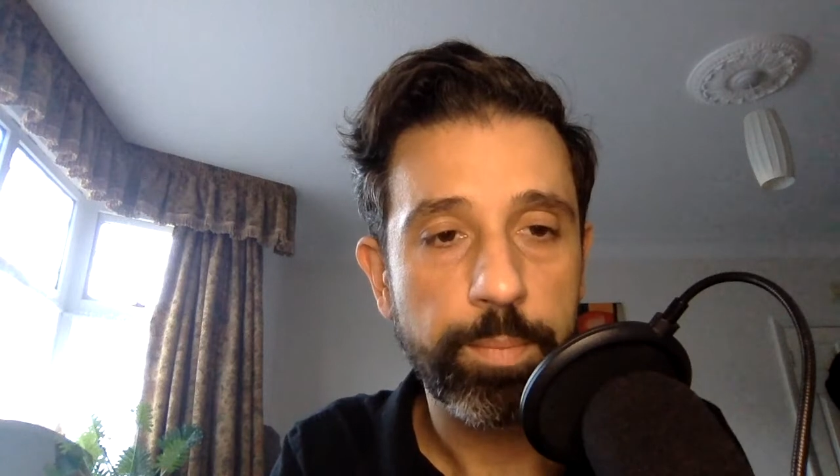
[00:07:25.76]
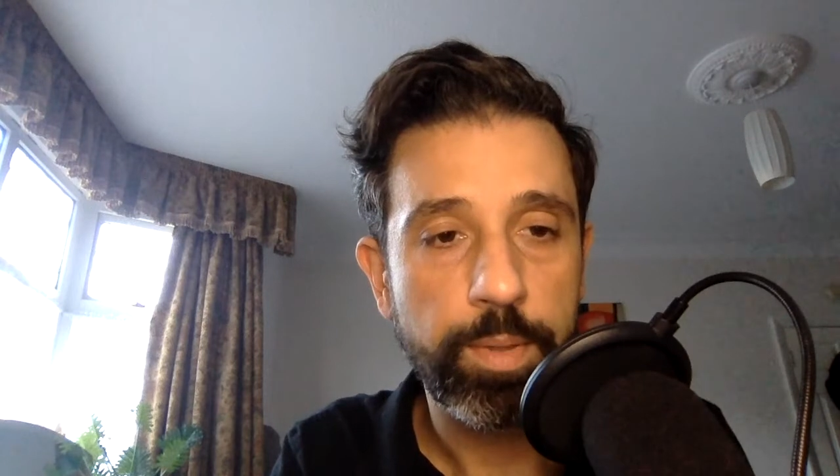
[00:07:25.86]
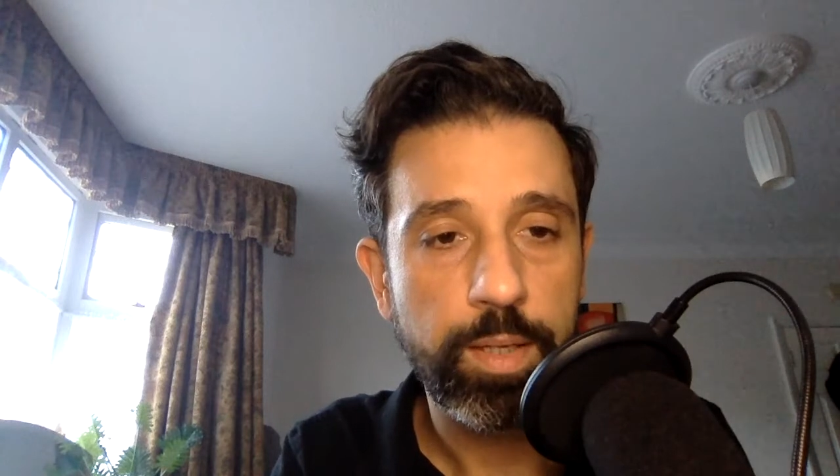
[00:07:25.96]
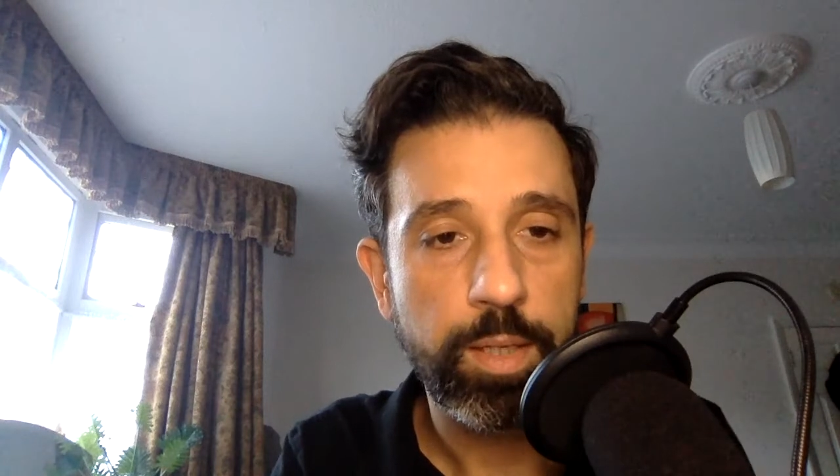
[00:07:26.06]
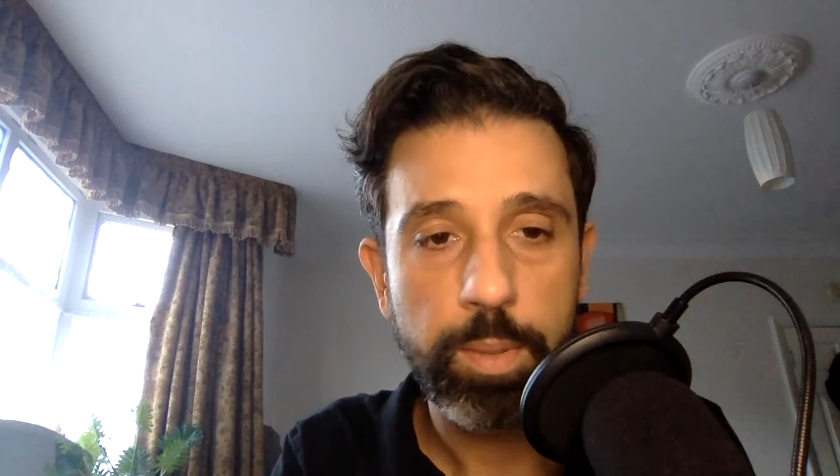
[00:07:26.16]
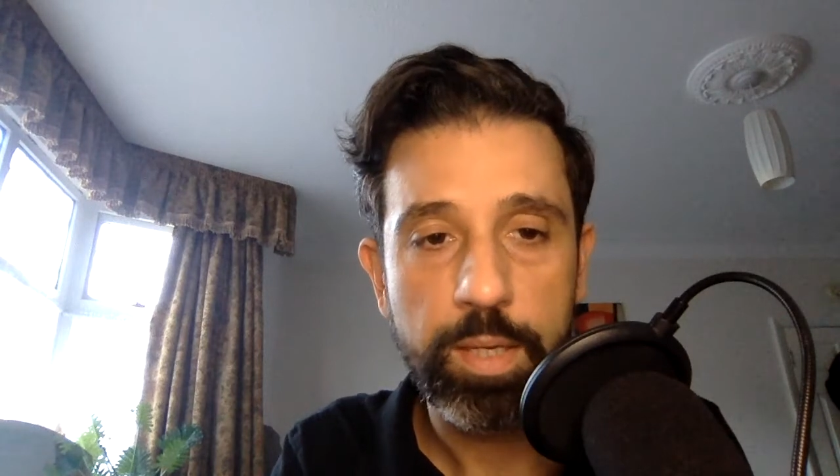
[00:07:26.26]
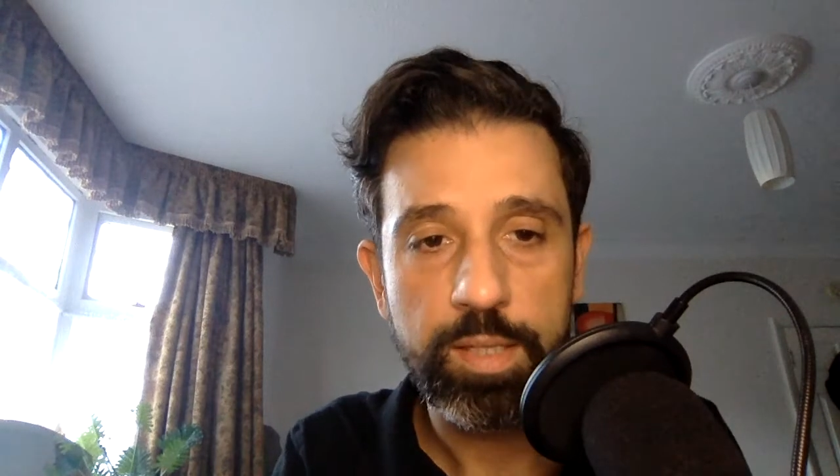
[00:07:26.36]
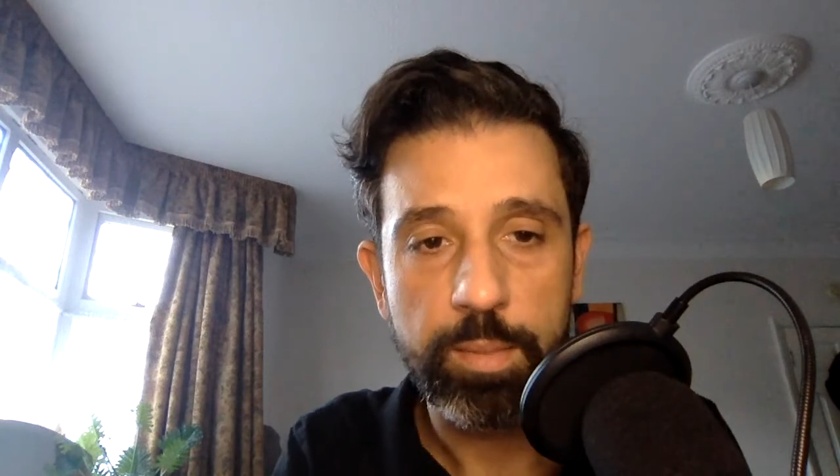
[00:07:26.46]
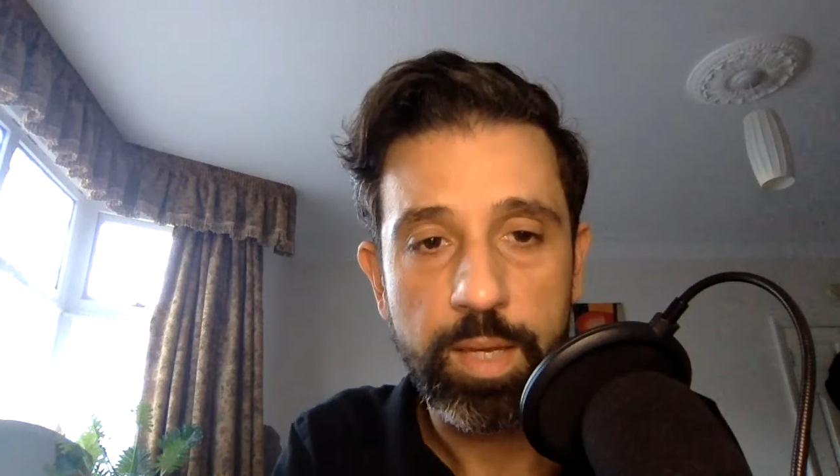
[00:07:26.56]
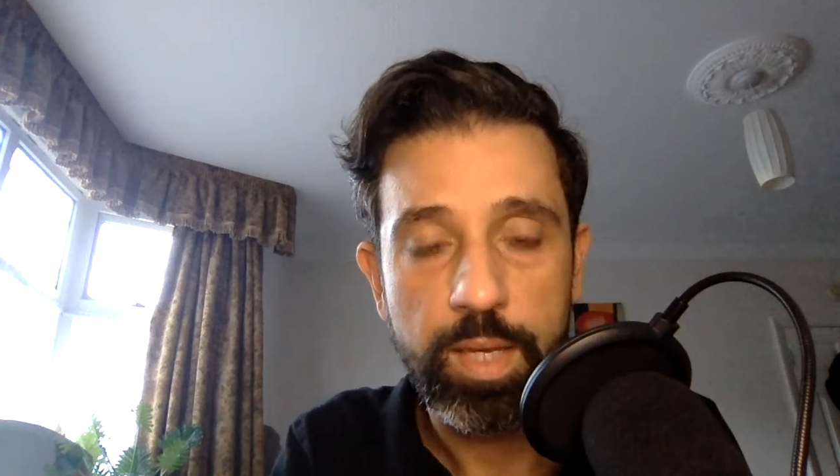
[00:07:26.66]
It appears
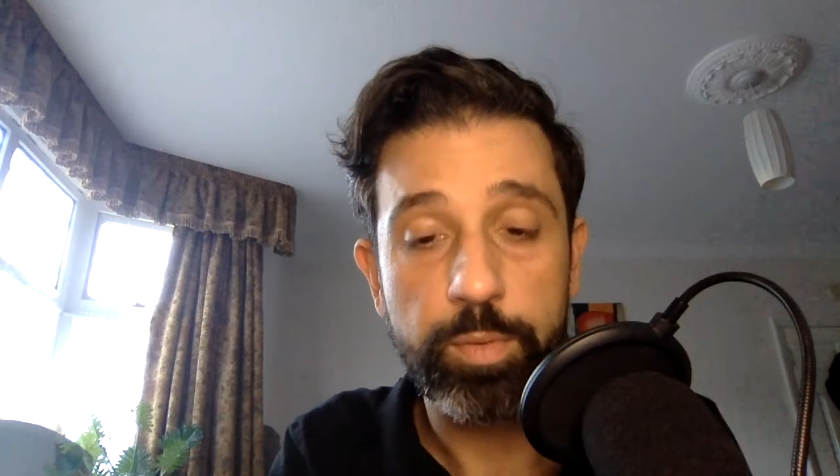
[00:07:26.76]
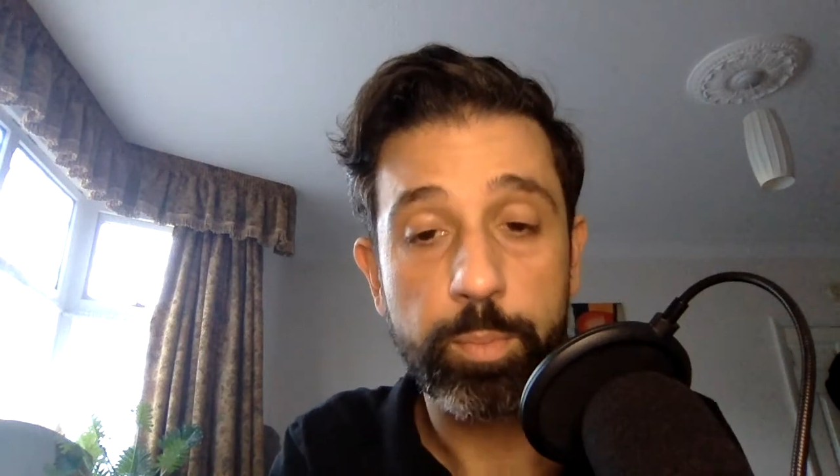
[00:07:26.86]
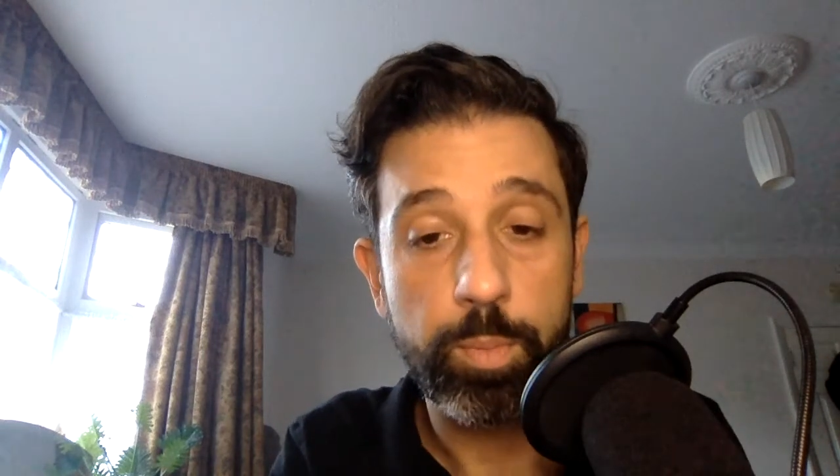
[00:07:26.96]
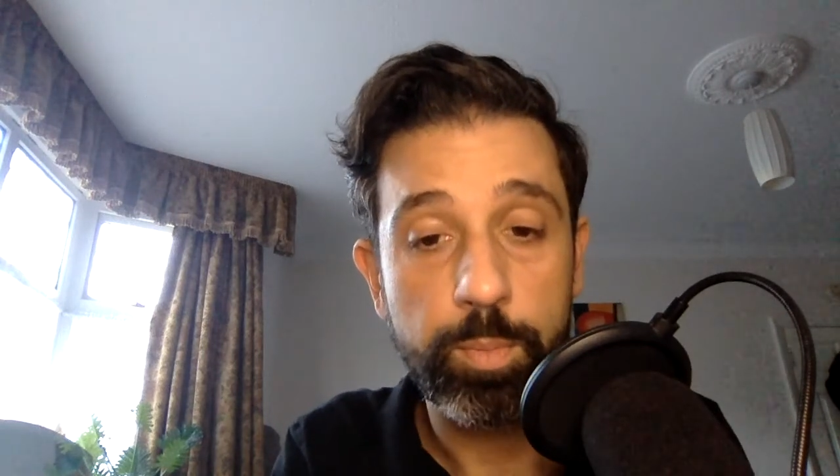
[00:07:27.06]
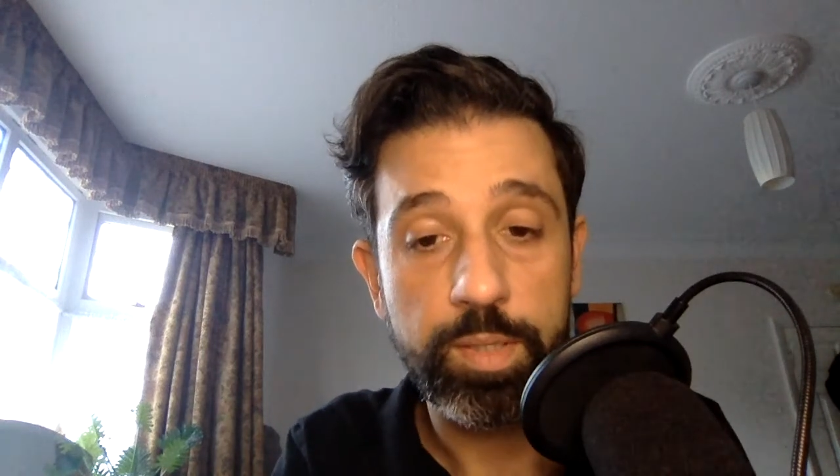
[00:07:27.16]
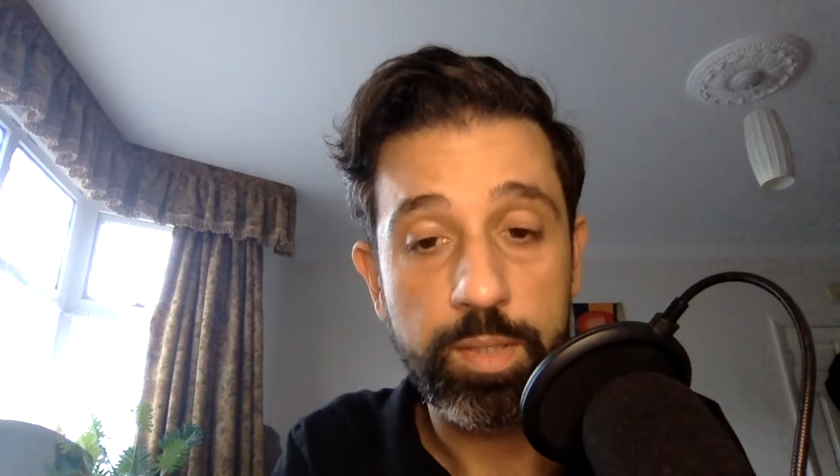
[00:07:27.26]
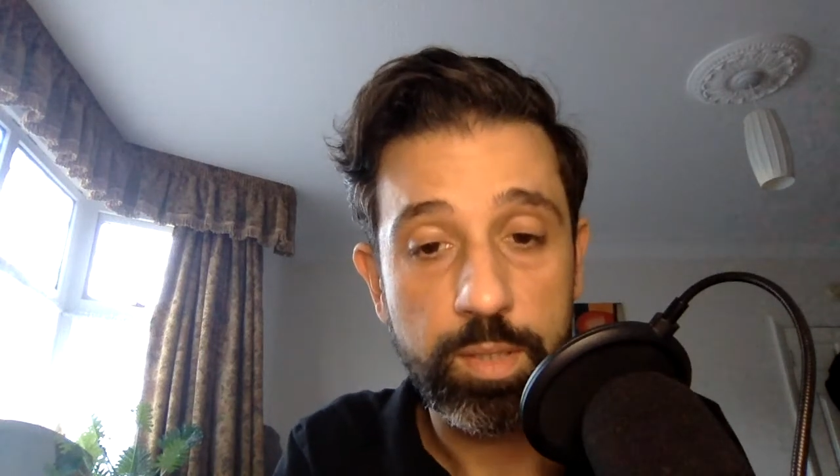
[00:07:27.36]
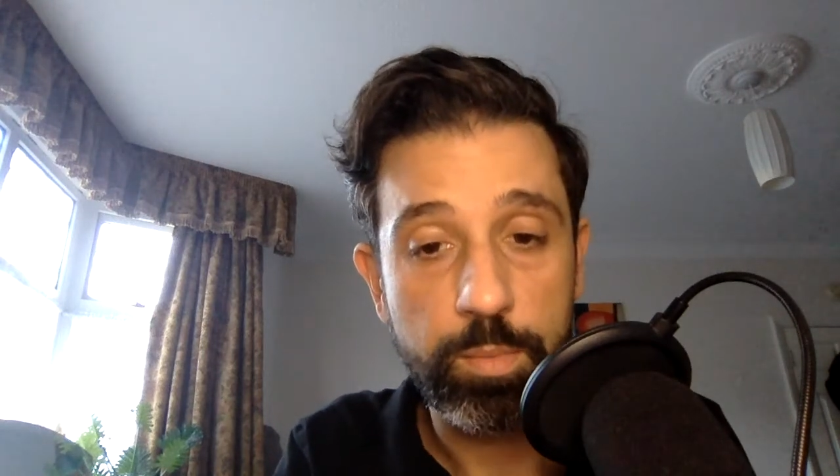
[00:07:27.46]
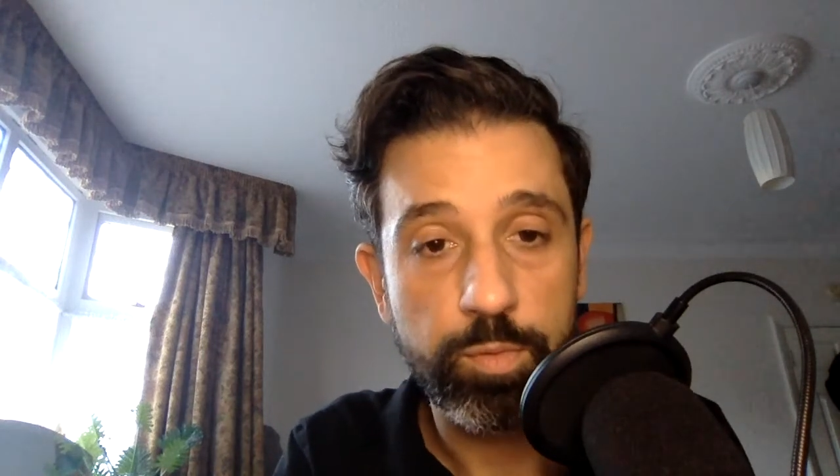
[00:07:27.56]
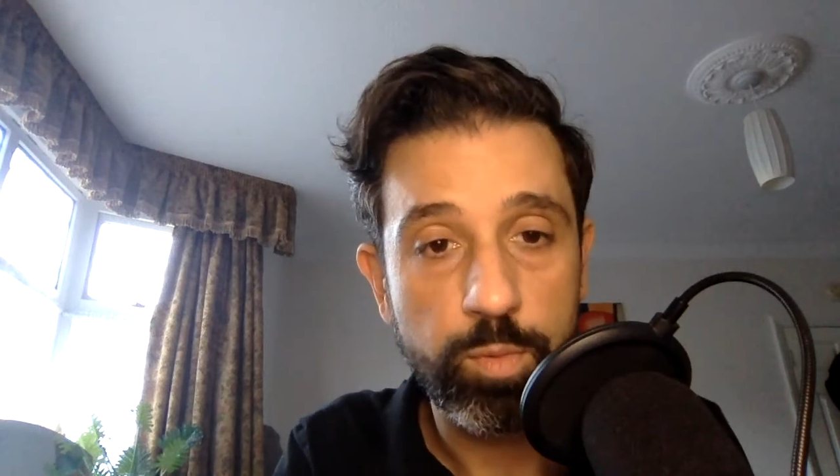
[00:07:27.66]
they may have a problem, as I
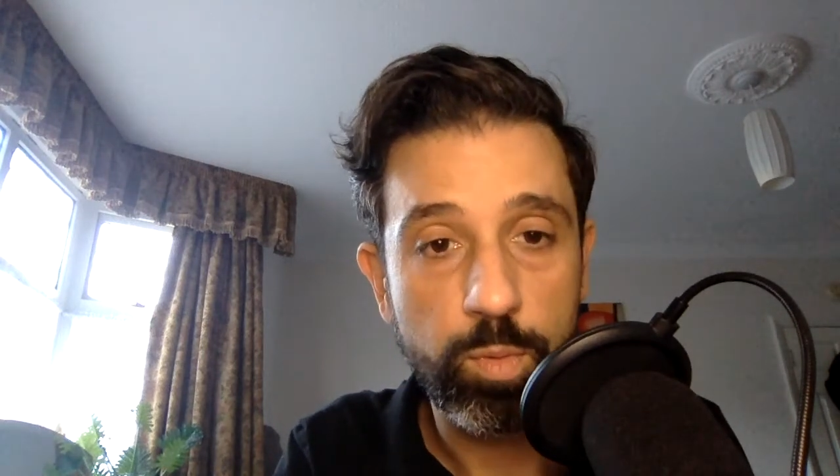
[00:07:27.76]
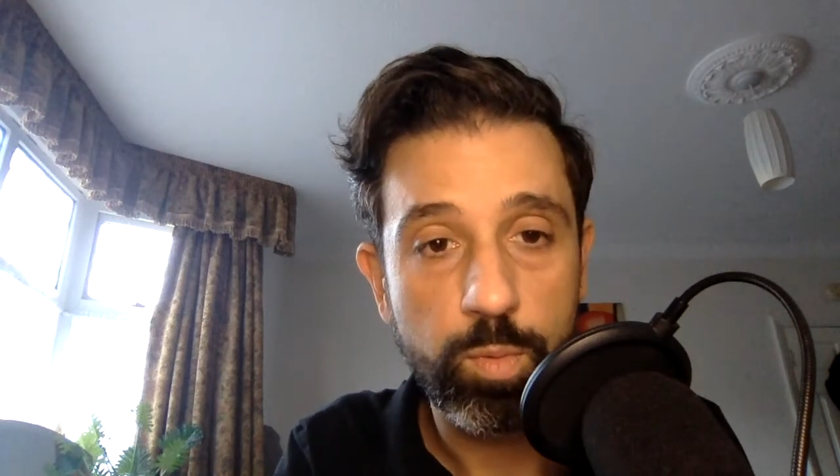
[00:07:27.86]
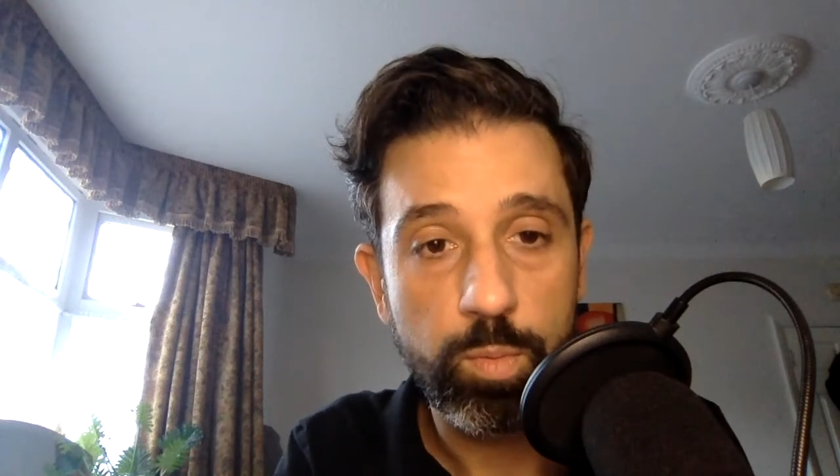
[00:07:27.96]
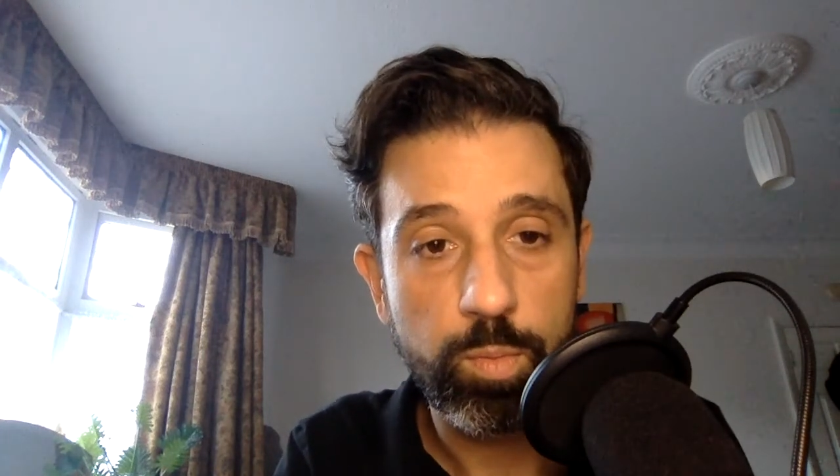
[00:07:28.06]
said before,